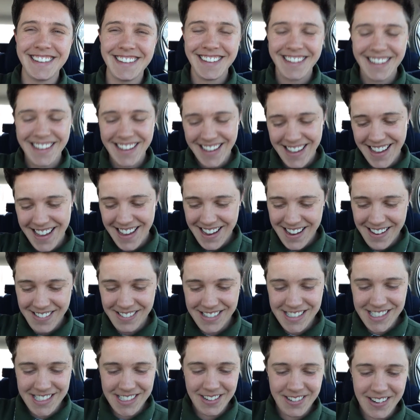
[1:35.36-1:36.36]
I
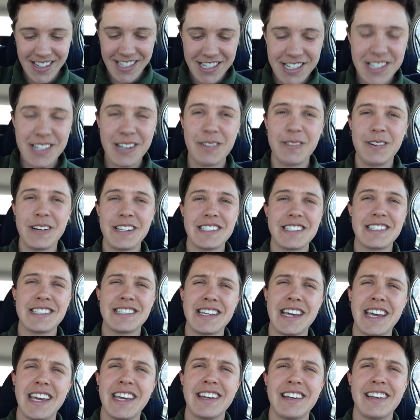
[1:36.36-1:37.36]
wasn't quite sure what to
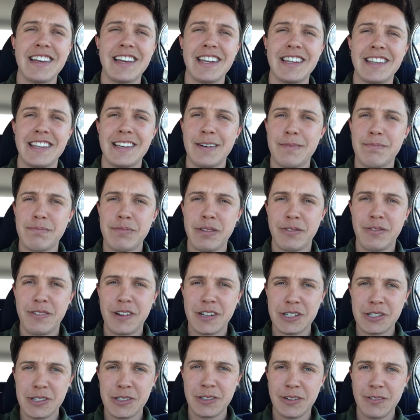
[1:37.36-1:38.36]
say in the
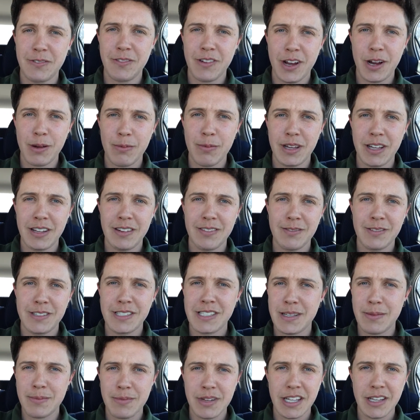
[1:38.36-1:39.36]
professional environment
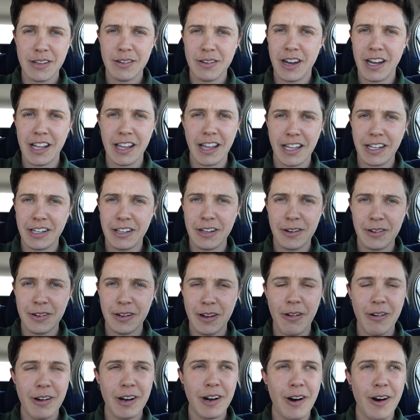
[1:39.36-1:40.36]
with somebody who I like don't
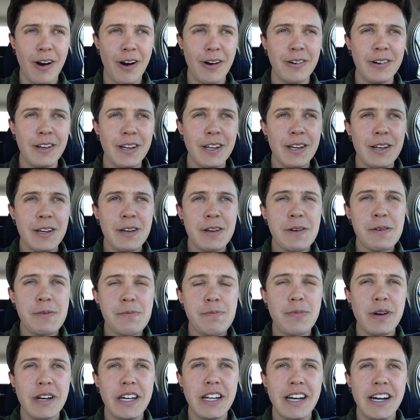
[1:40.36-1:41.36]
know at all.
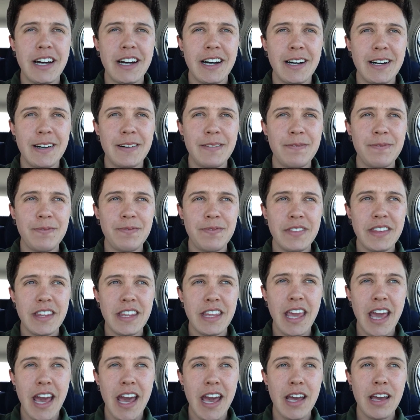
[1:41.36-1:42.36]
But um,
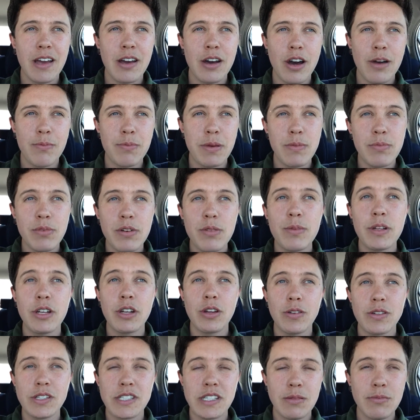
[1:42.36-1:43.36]
yeah, uh, people have
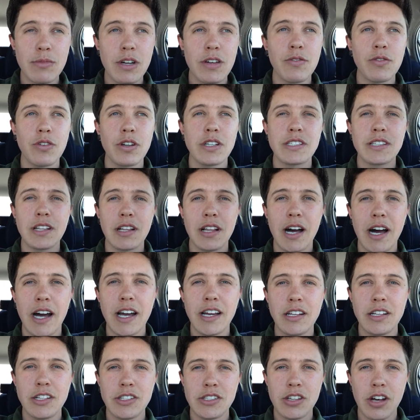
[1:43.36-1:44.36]
been noticing my voice a
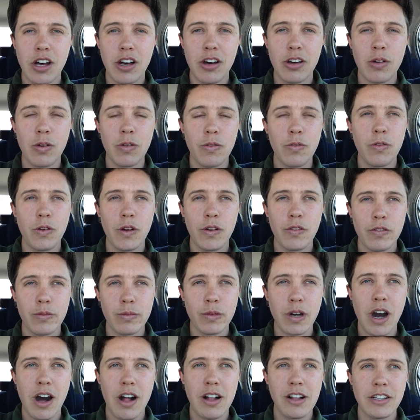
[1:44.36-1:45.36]
lot. I just saw an old friend
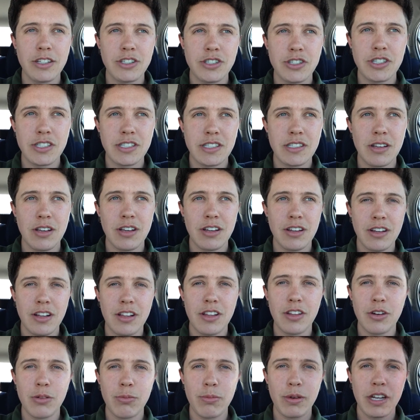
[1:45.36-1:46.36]
from college just a,
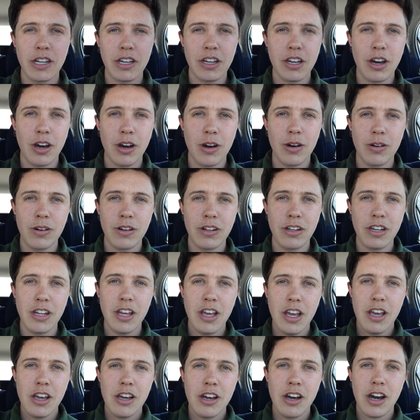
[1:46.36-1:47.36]
a little bit ago, and
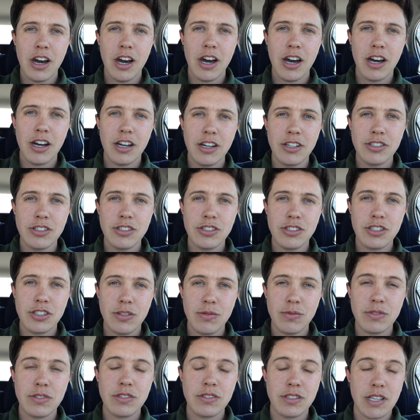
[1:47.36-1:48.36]
uh,
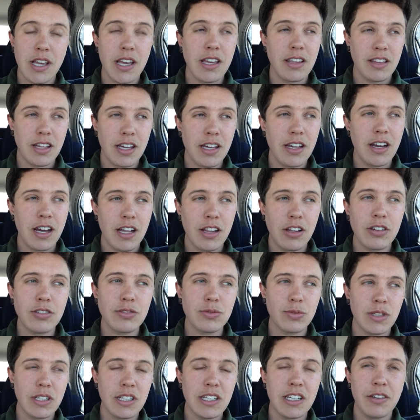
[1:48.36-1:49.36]
she was saying that I
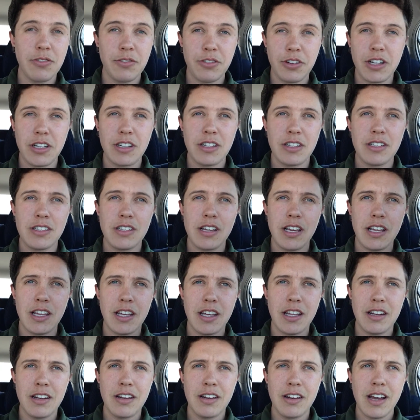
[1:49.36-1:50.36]
looked really different.
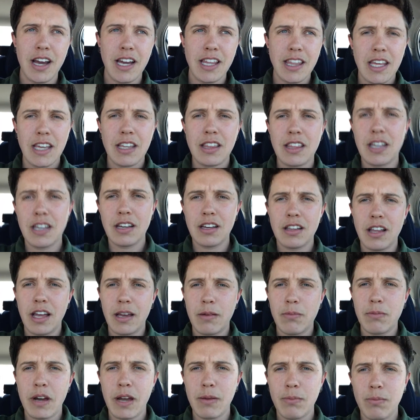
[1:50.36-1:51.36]
And I think that
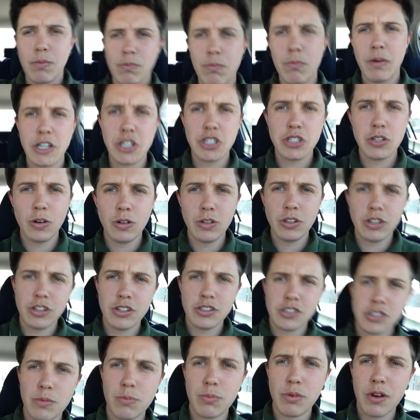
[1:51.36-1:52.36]
like my my
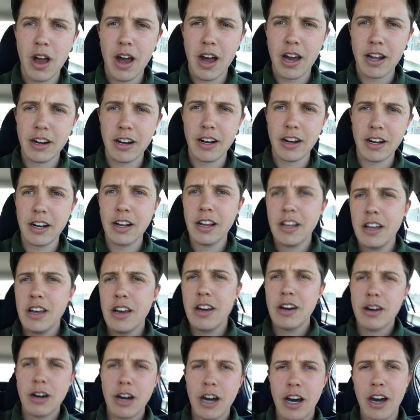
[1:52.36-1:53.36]
shoulders are broader,
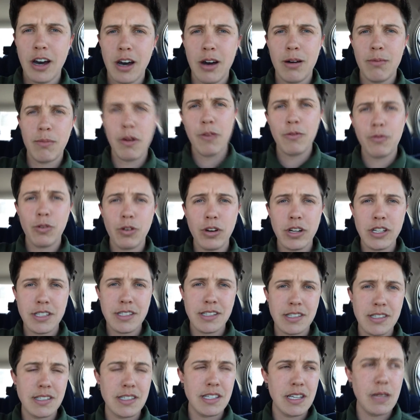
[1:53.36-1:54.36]
uh, my
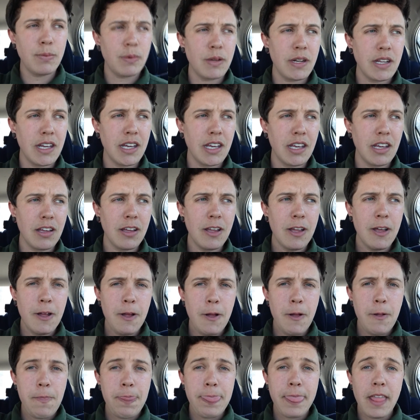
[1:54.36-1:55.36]
voice is deepening.
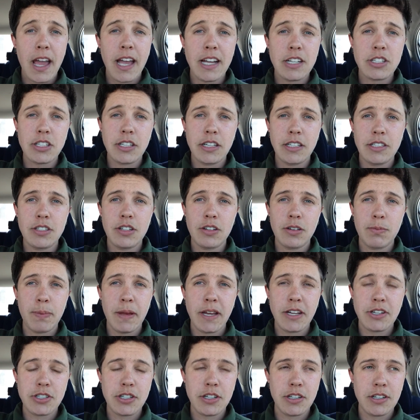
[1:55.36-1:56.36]
I actually took
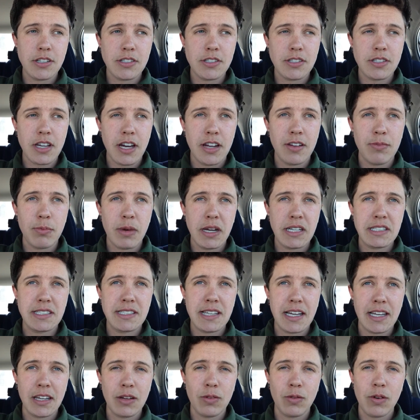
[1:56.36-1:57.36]
pictures, kind of my
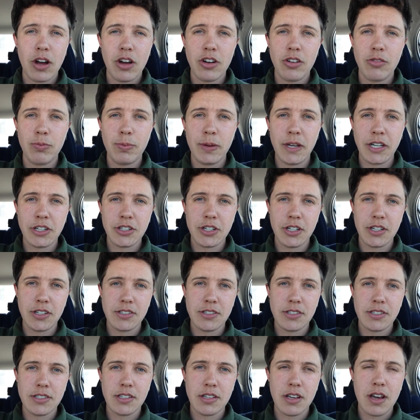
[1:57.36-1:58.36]
second round of
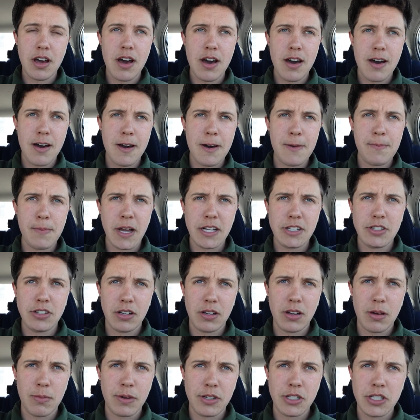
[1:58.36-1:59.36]
pictures. Um, I
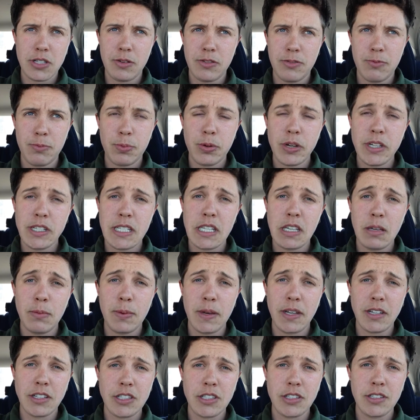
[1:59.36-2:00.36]
took a bunch of pre-T
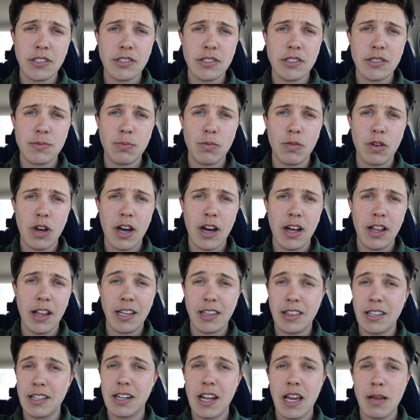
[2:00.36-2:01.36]
pictures uh,
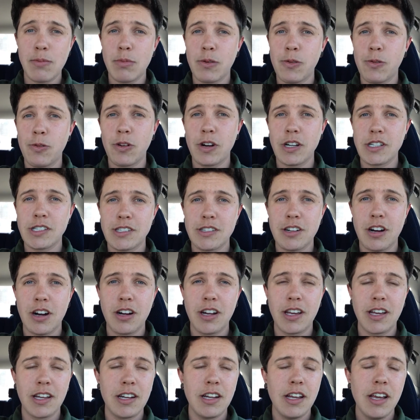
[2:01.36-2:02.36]
like the night before I
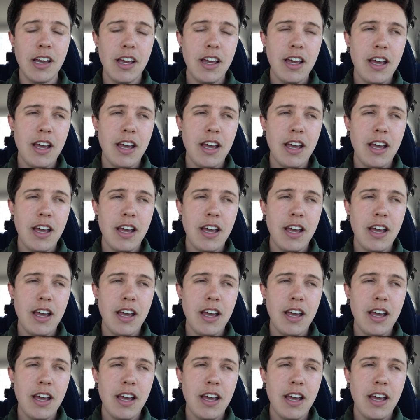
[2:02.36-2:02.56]
started,